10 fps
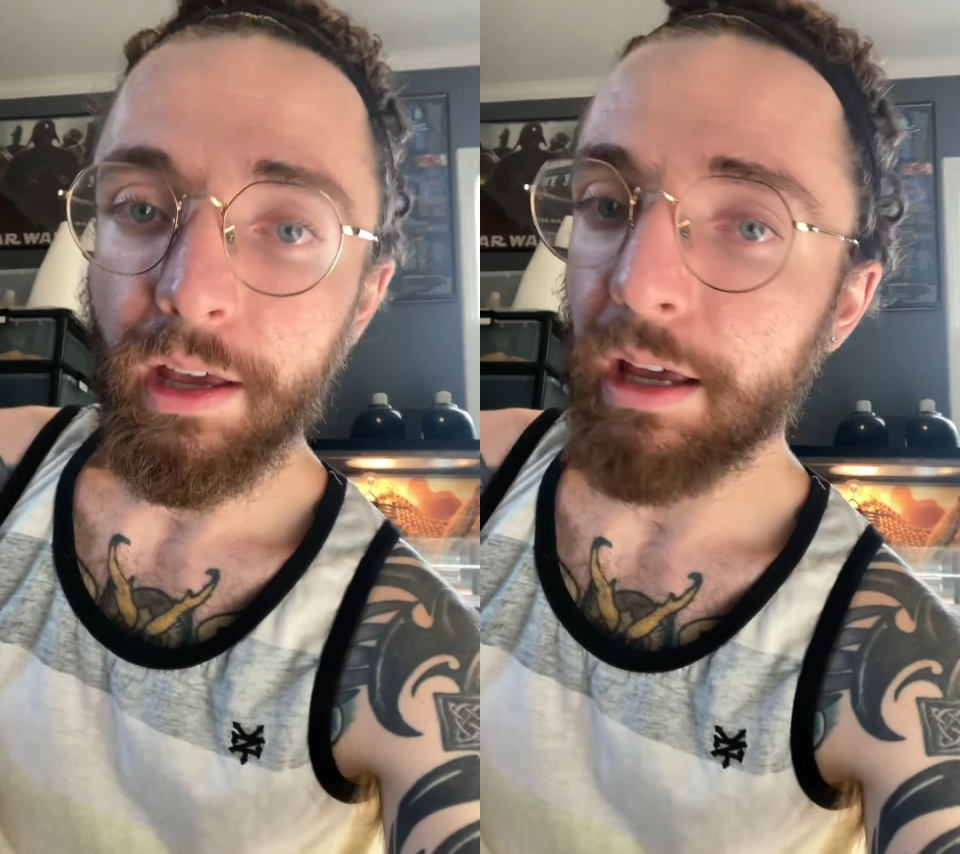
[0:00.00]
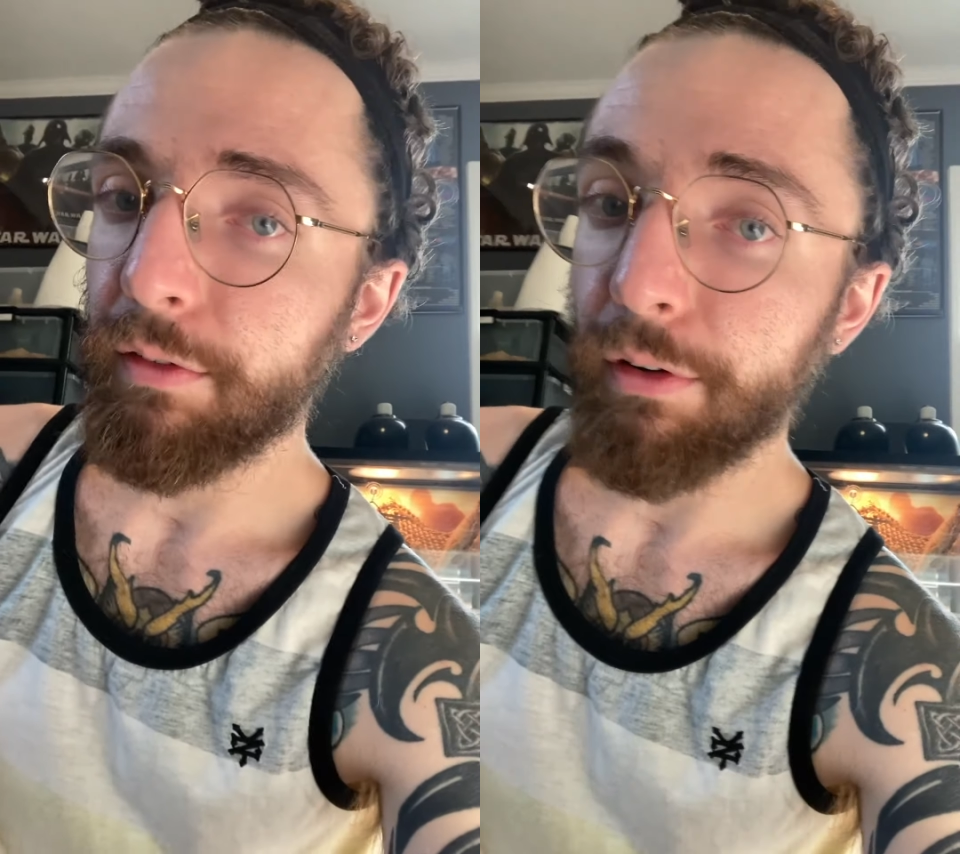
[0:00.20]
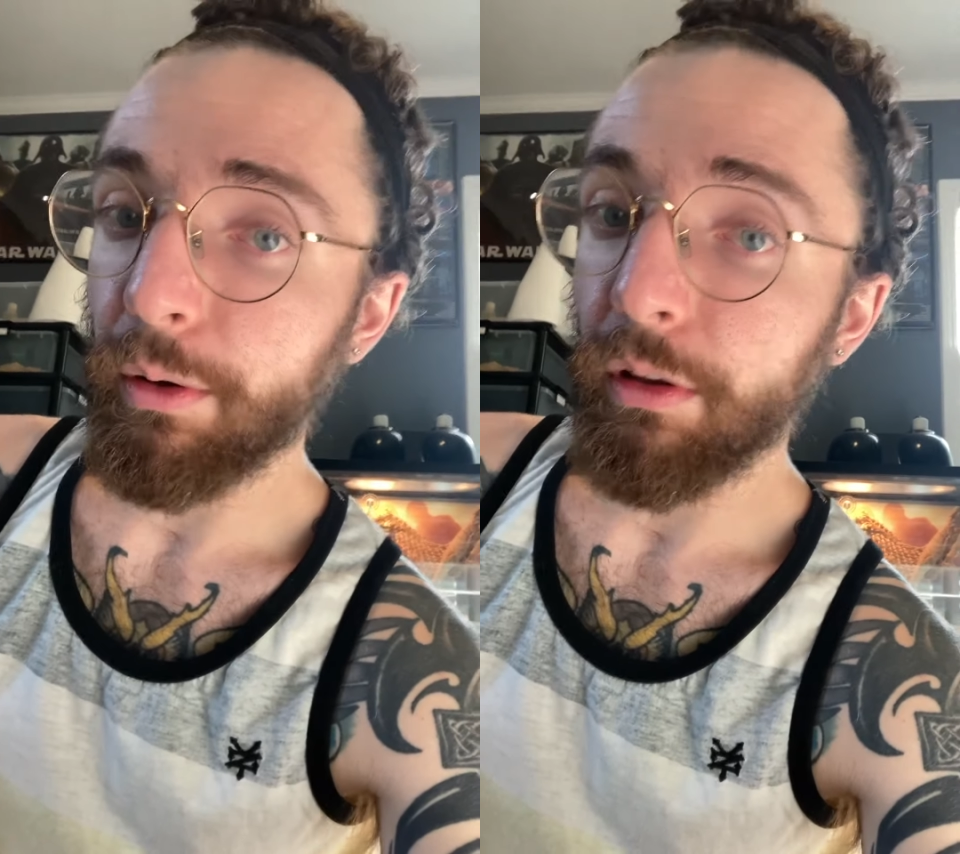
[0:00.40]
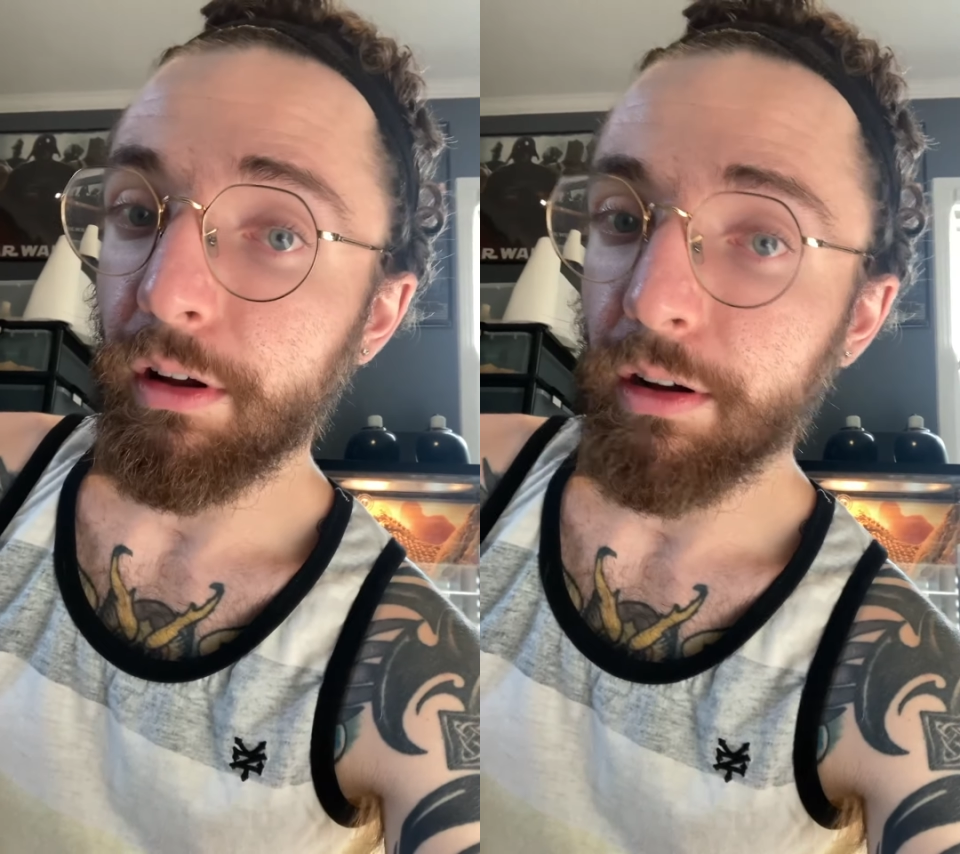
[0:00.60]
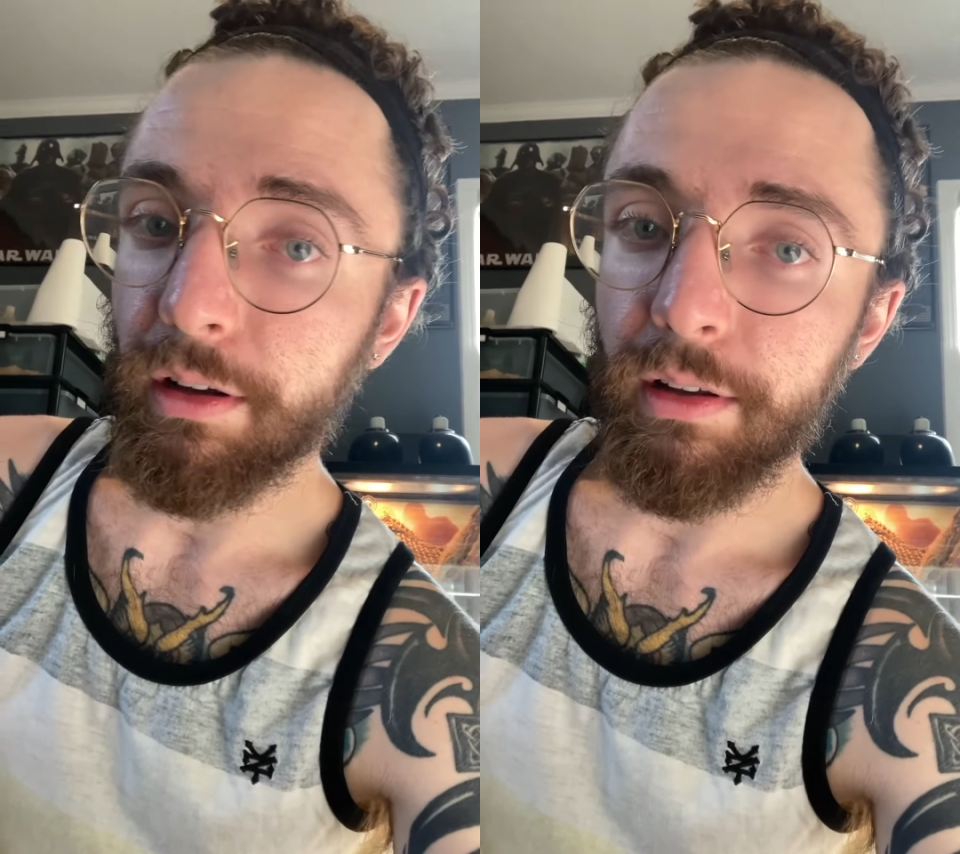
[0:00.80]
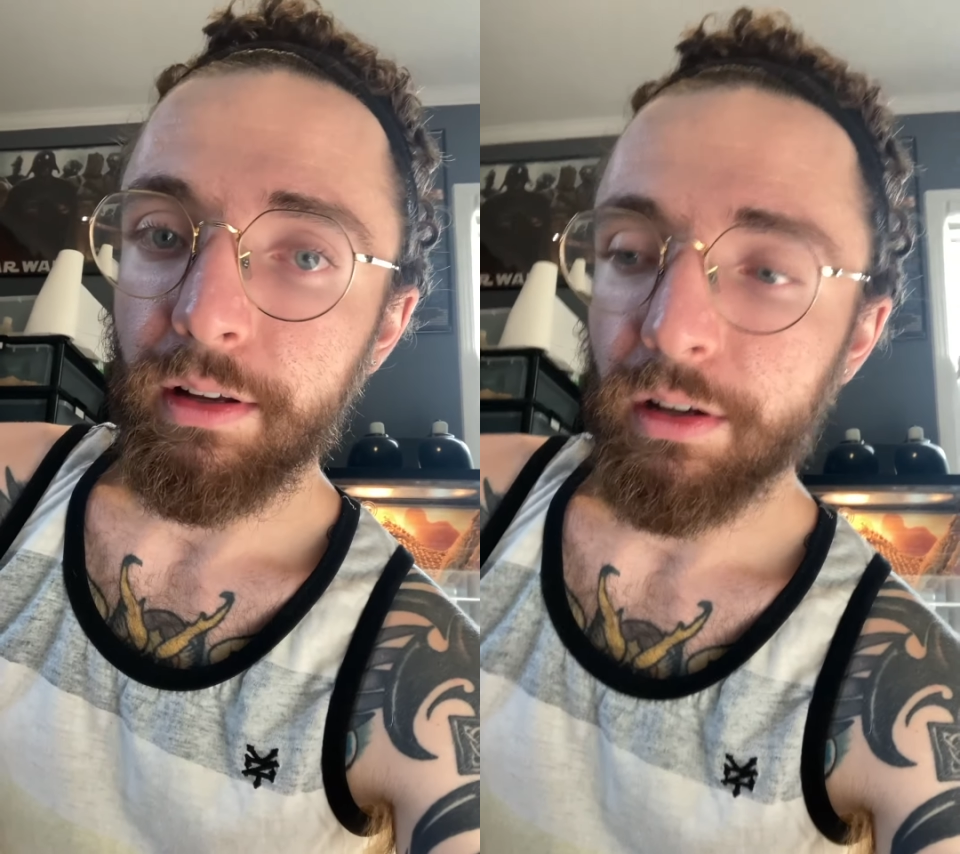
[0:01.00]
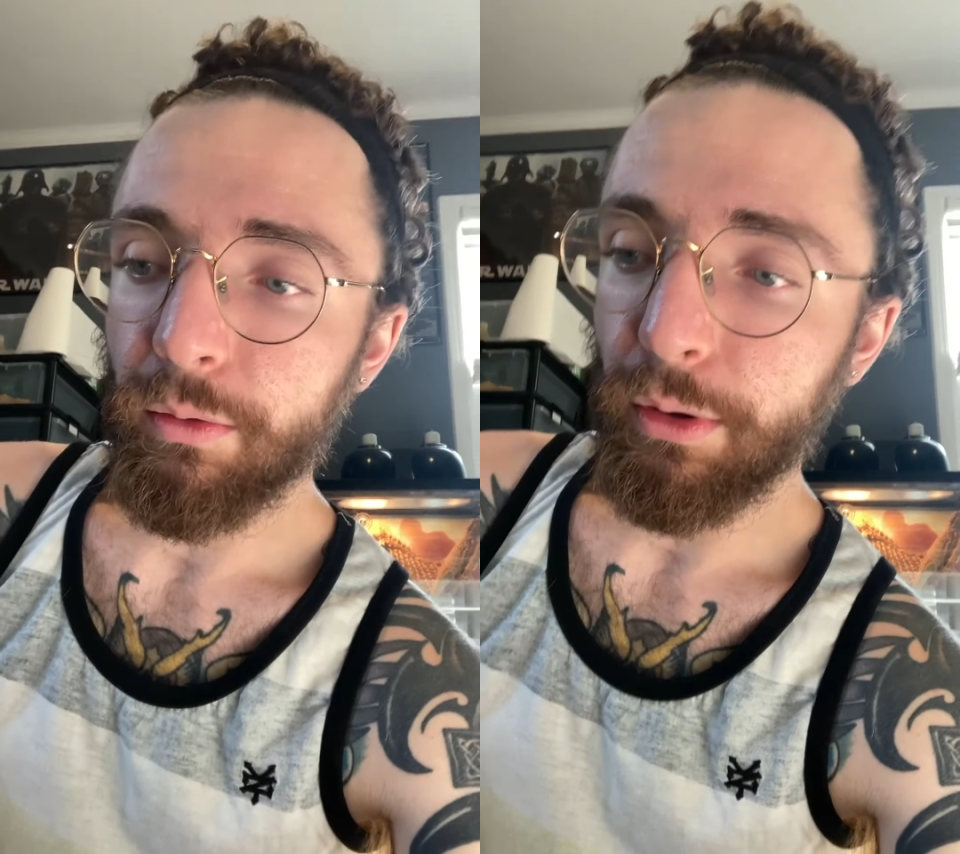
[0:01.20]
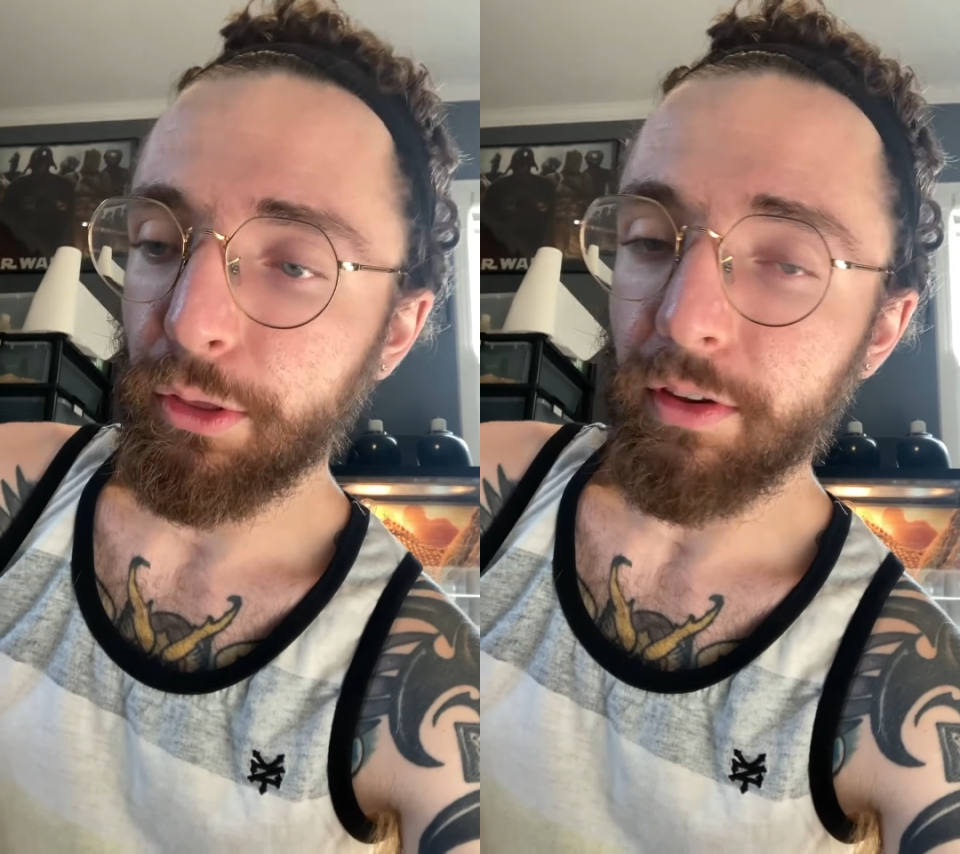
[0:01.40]
and follow along
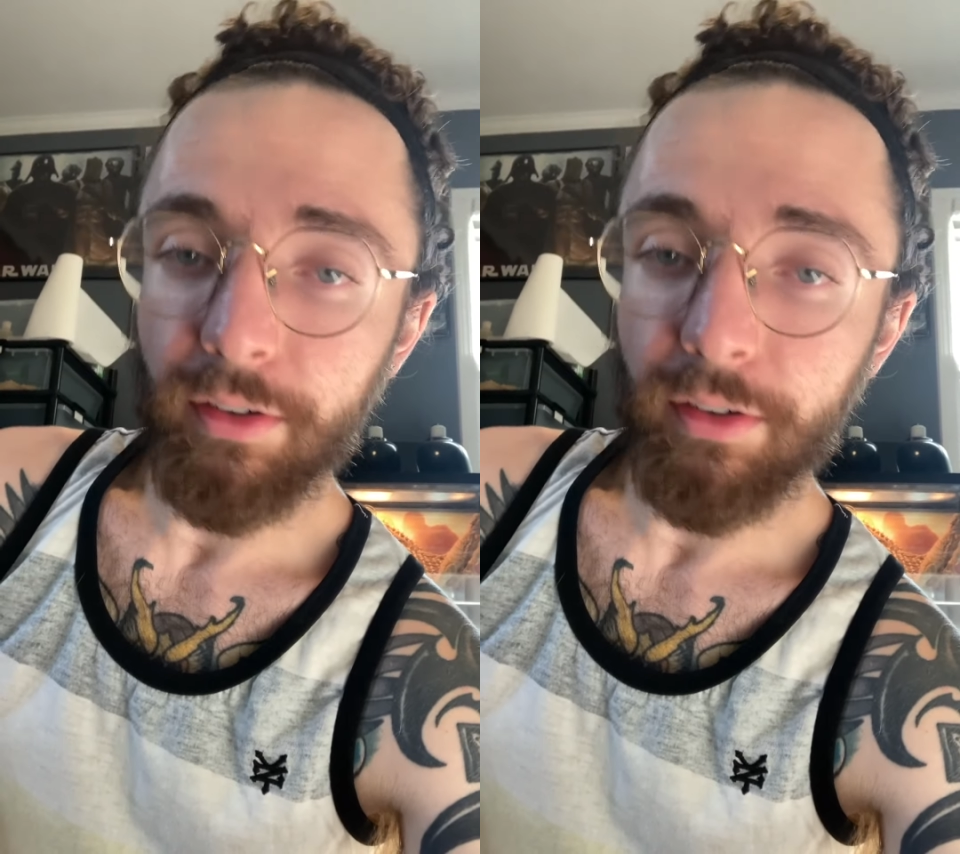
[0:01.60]
with this